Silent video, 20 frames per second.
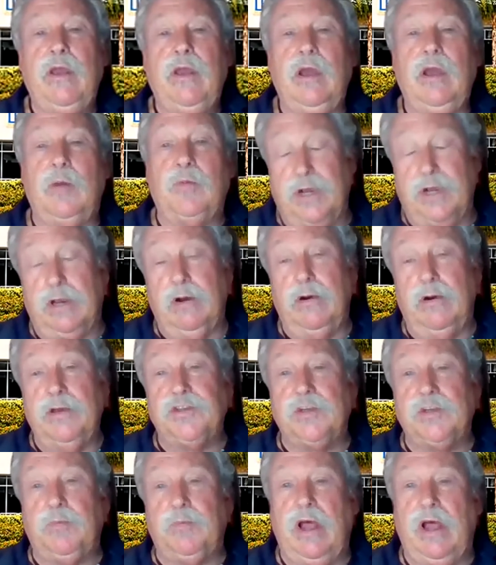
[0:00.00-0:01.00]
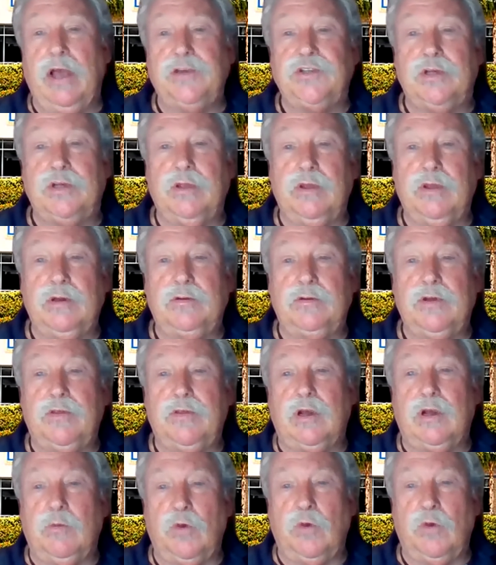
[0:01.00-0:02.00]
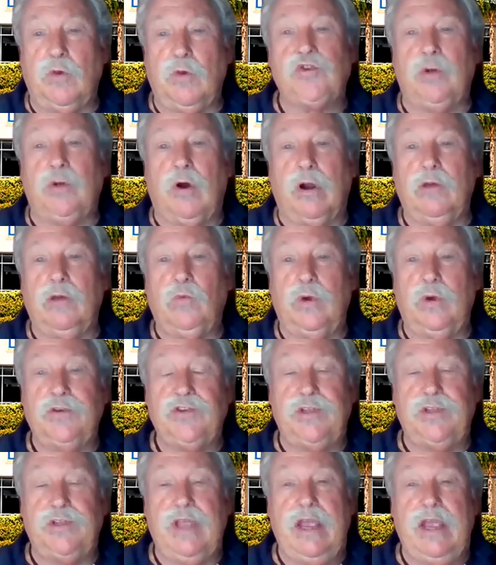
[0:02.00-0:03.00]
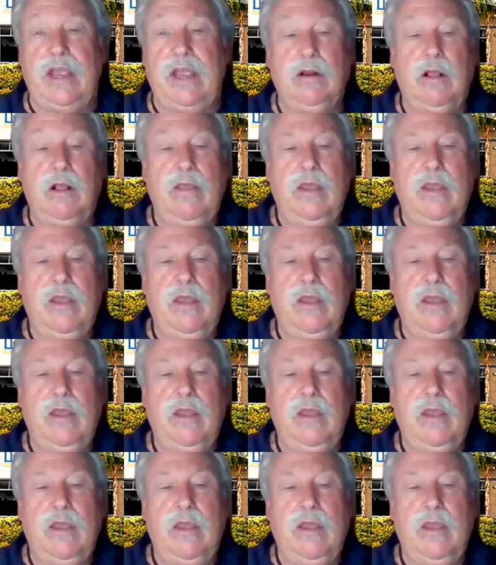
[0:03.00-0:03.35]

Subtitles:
particularly as applies to the commercial market, which they